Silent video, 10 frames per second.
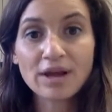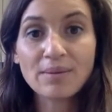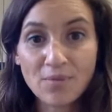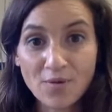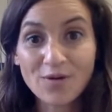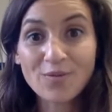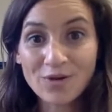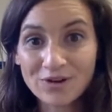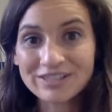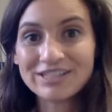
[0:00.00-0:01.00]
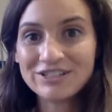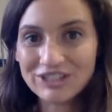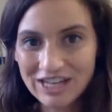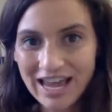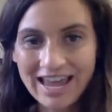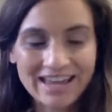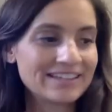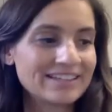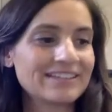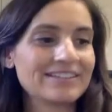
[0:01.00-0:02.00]
and more words each day.
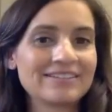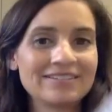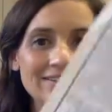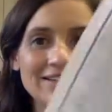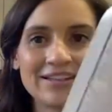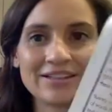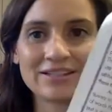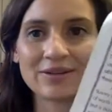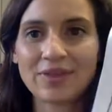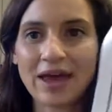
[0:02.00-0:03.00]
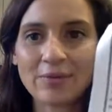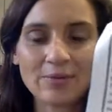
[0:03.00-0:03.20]
So that will